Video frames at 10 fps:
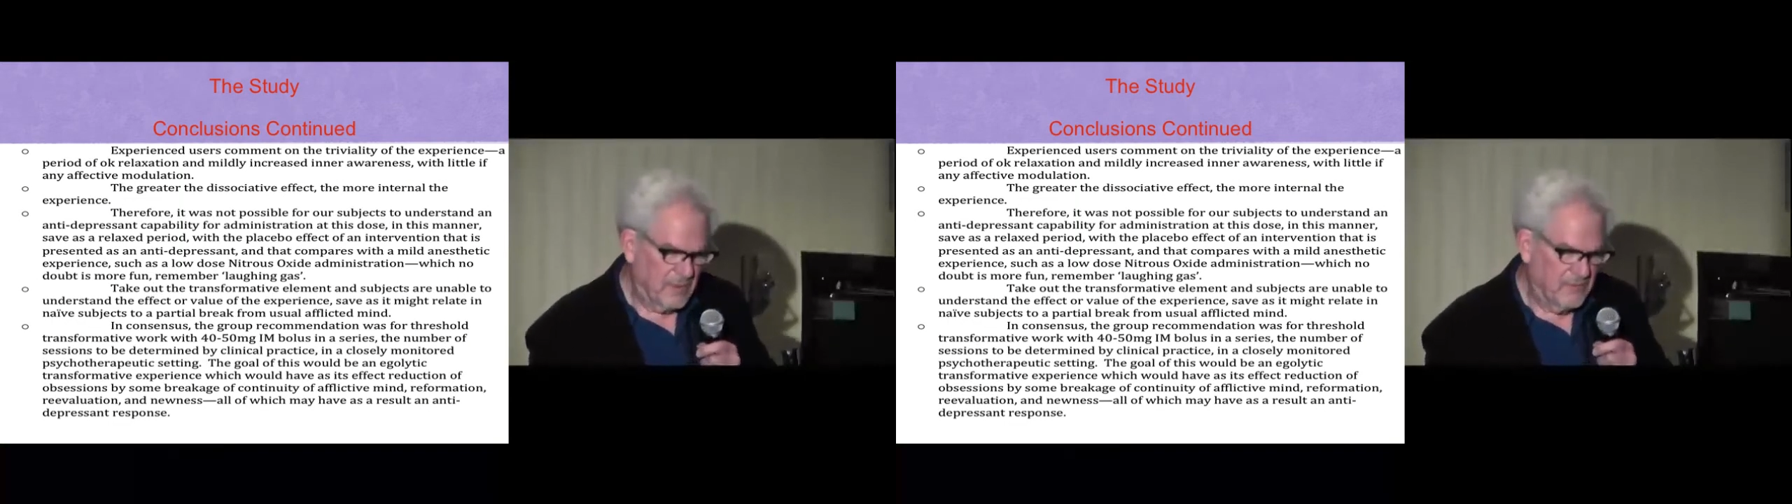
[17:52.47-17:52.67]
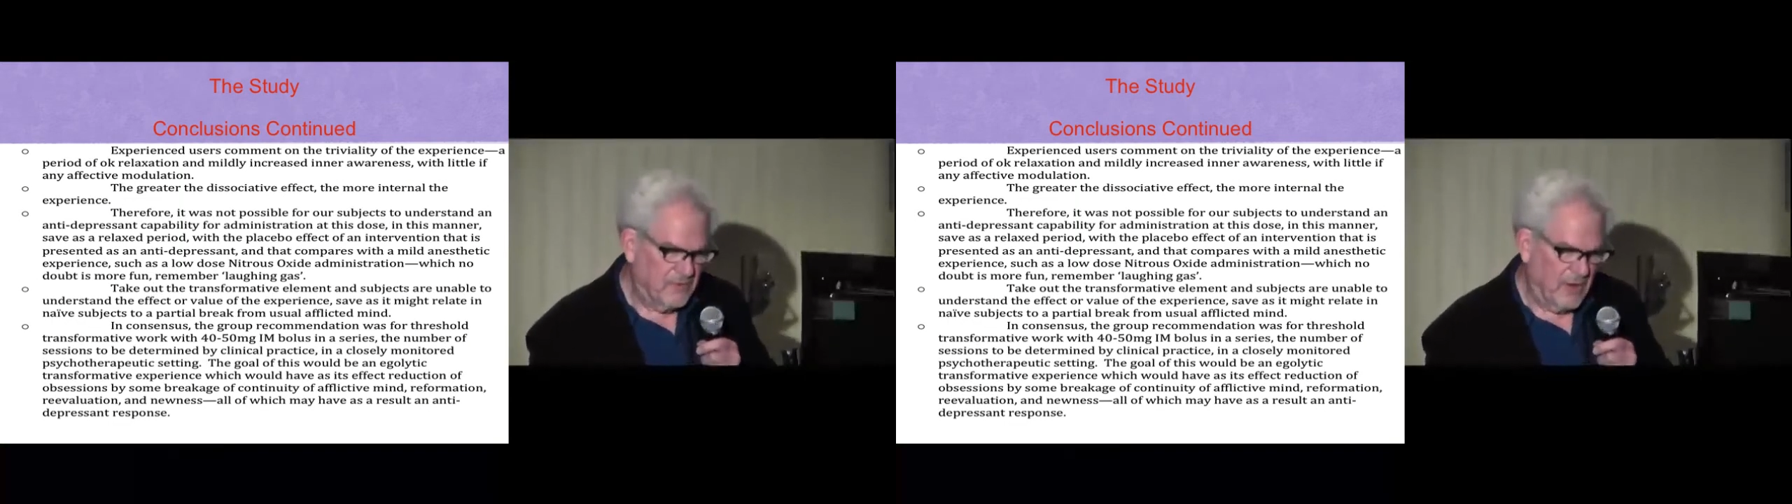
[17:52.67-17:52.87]

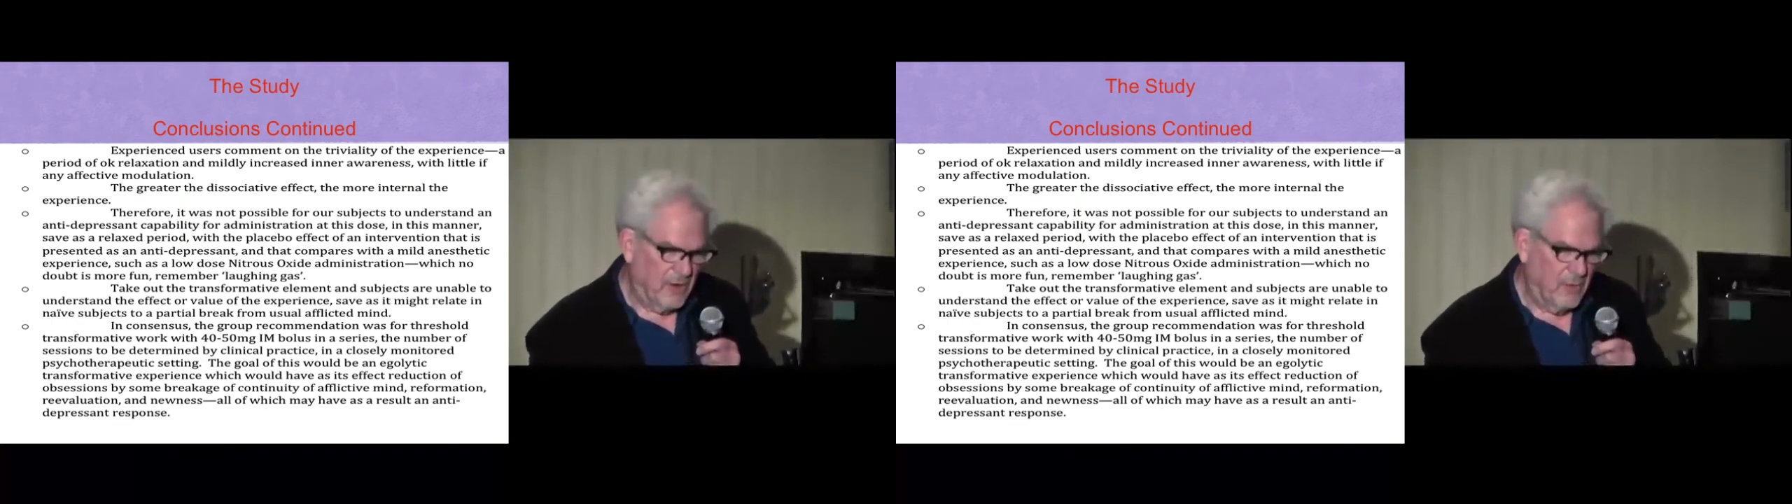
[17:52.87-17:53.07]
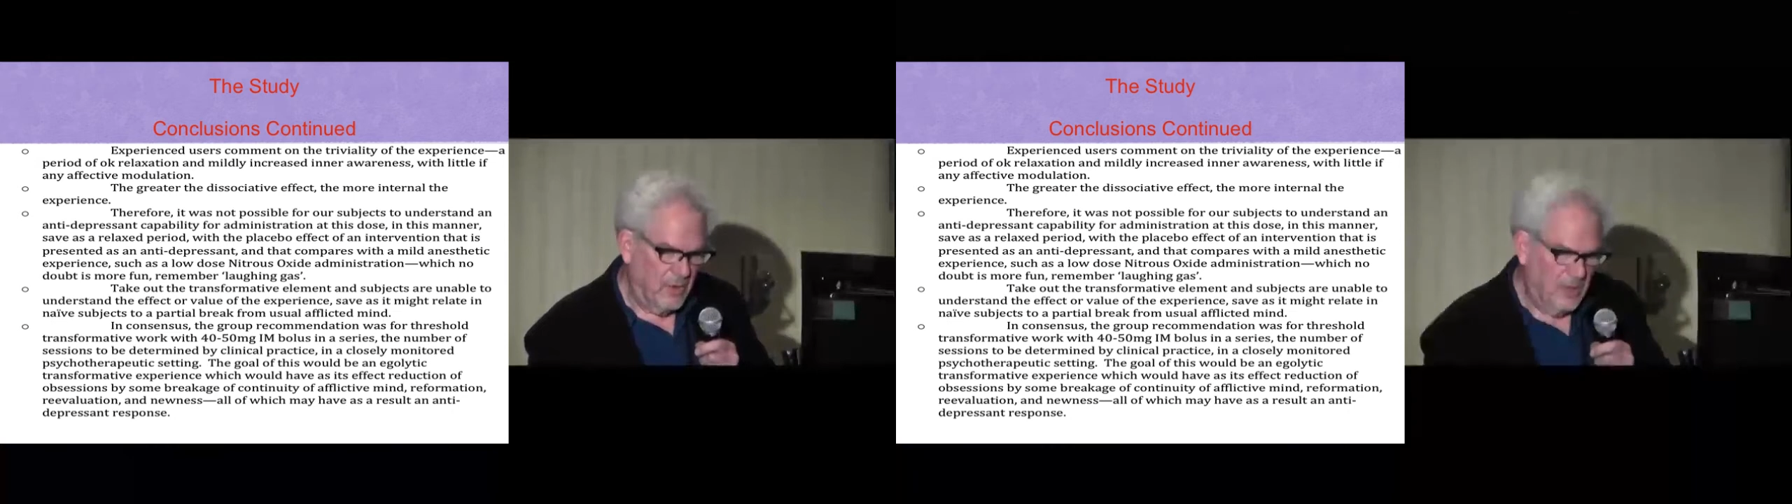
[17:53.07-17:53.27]

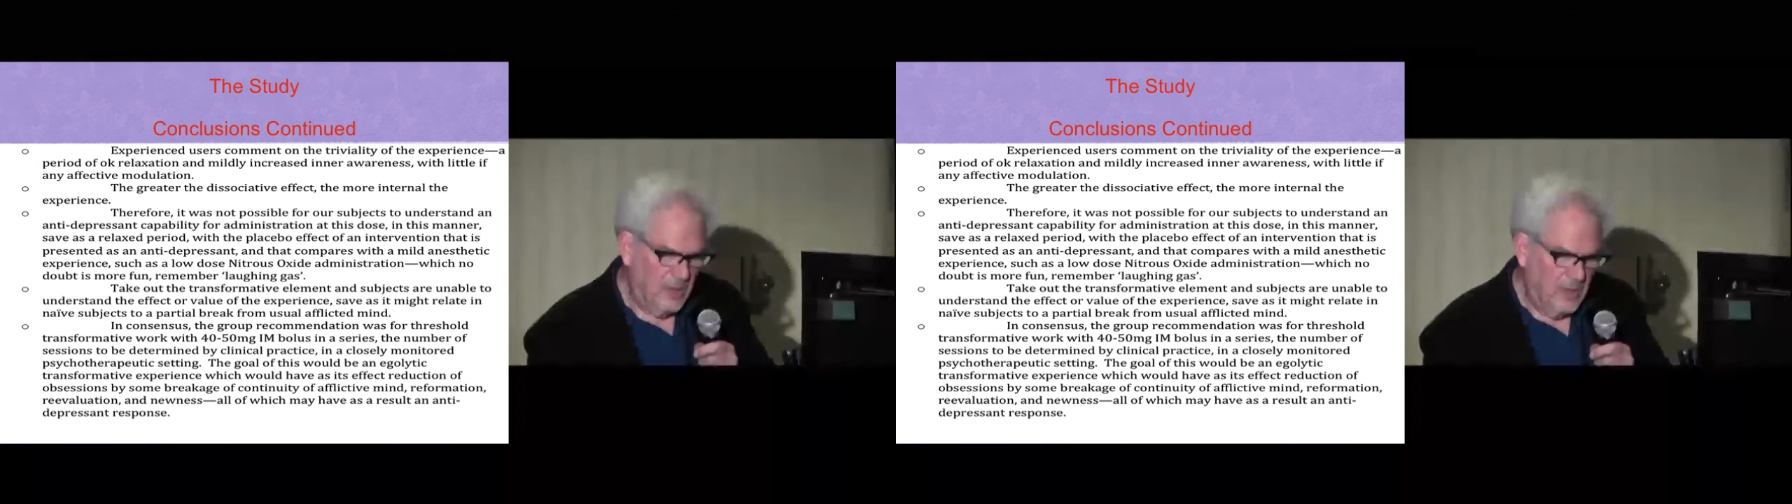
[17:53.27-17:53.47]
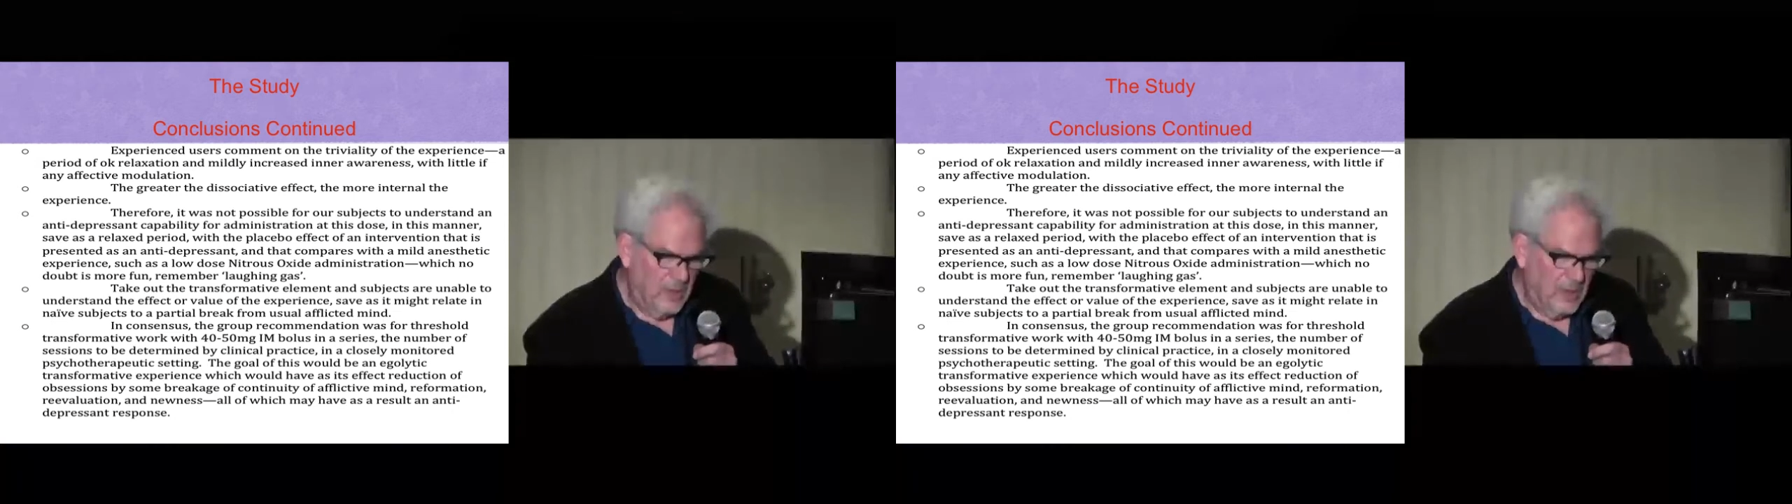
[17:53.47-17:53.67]
So
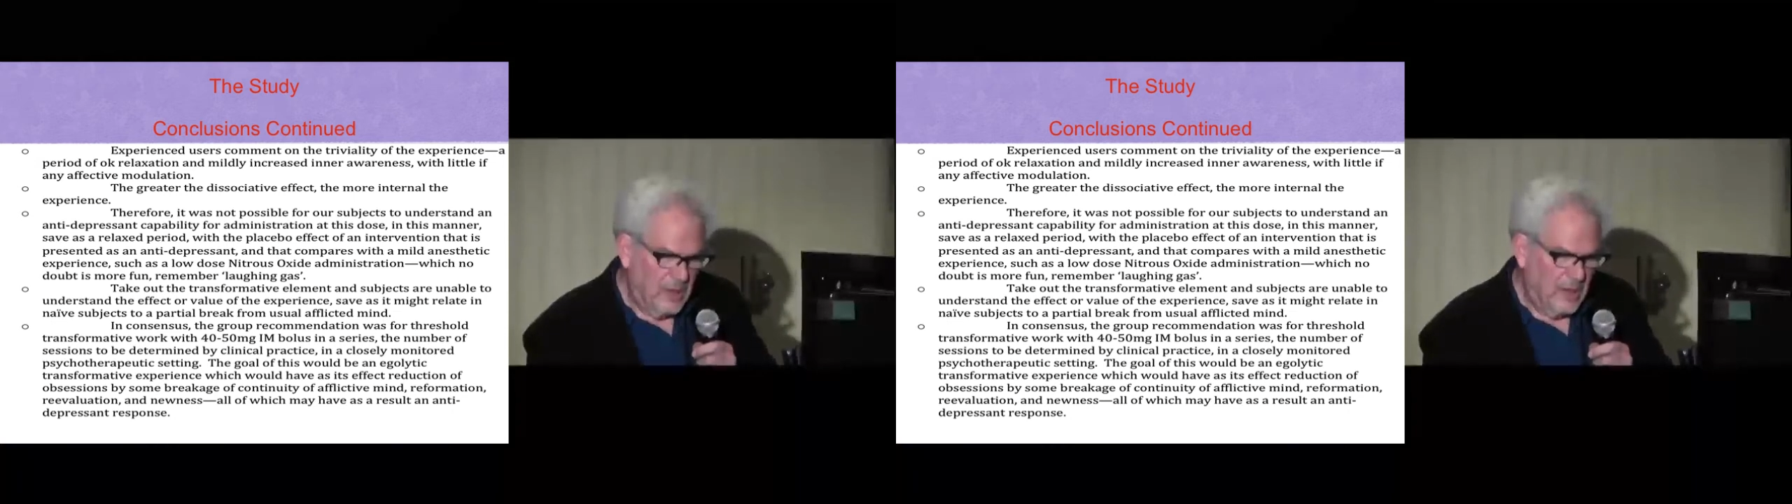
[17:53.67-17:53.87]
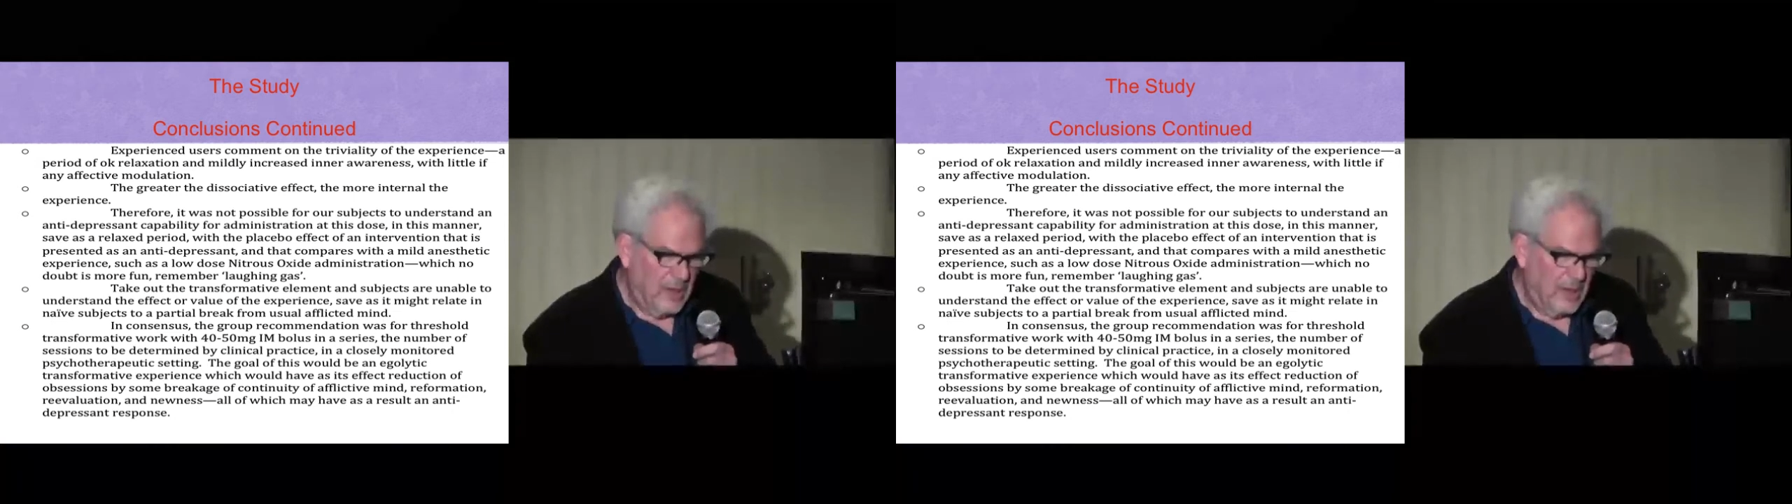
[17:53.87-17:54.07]

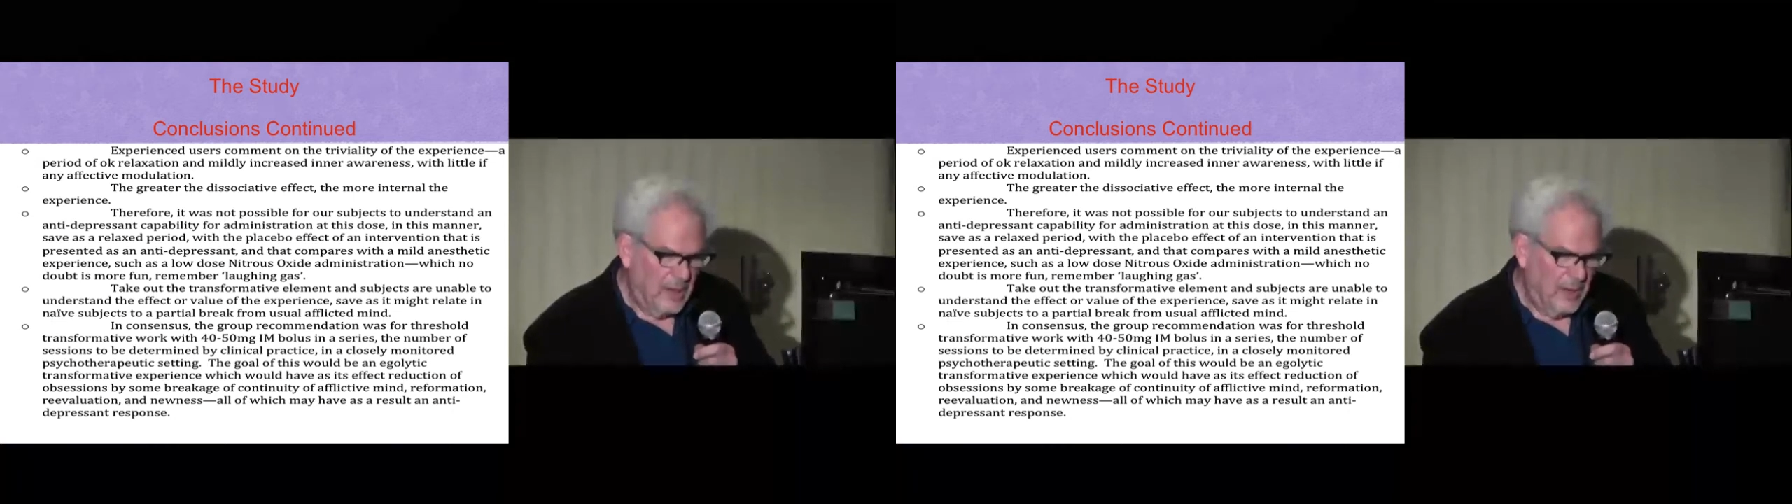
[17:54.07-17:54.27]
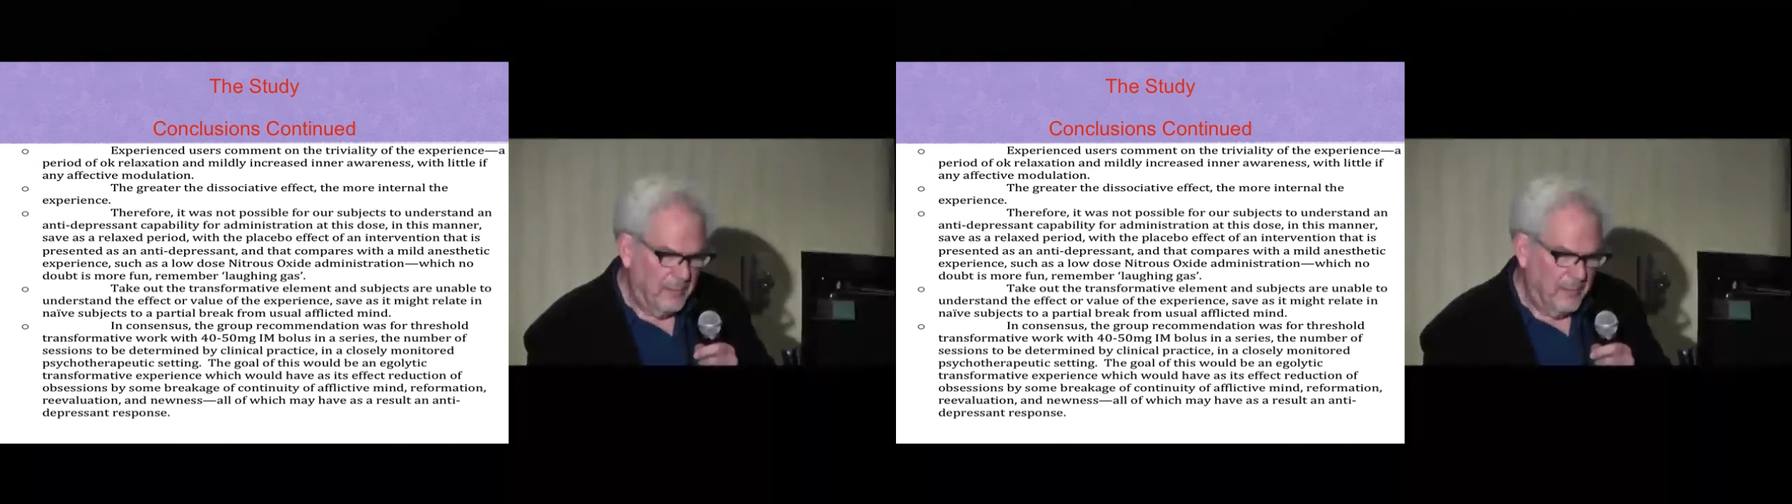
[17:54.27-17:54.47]

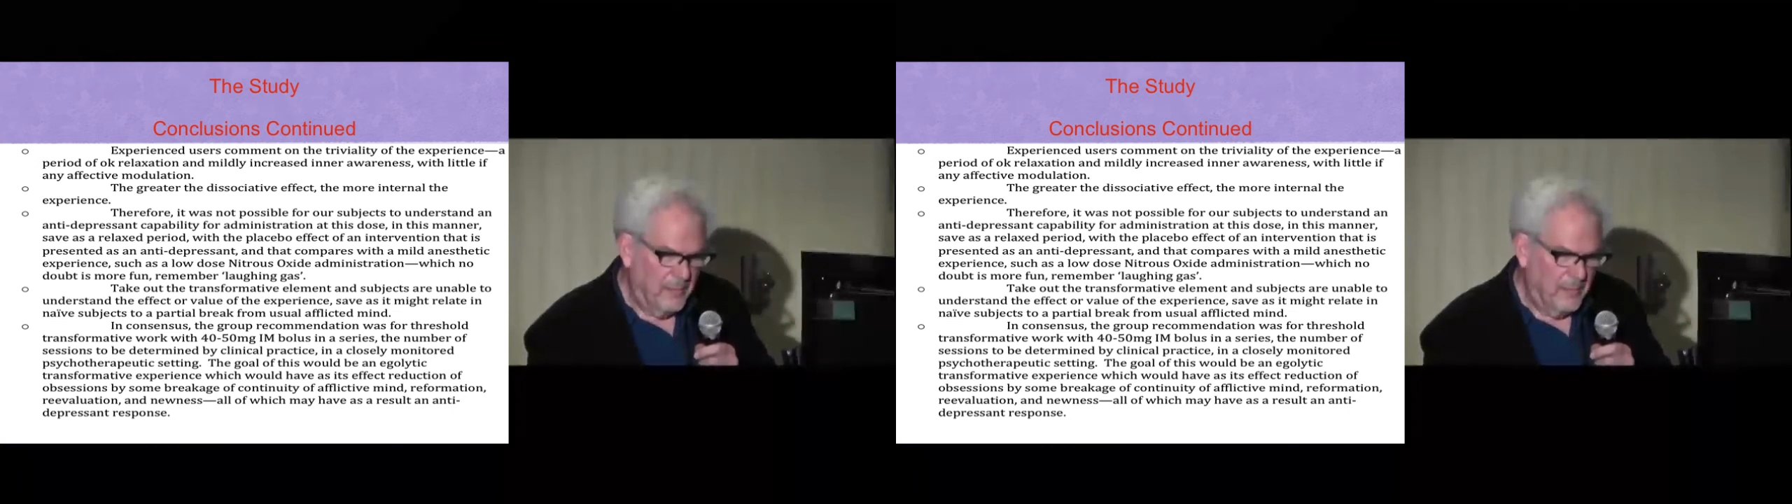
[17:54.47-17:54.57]
the